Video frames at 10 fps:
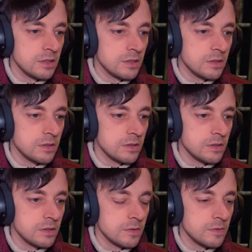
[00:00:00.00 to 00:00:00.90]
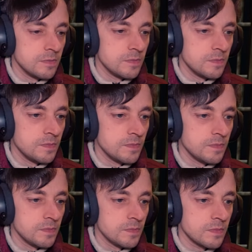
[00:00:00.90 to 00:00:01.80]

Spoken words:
Nothing is said.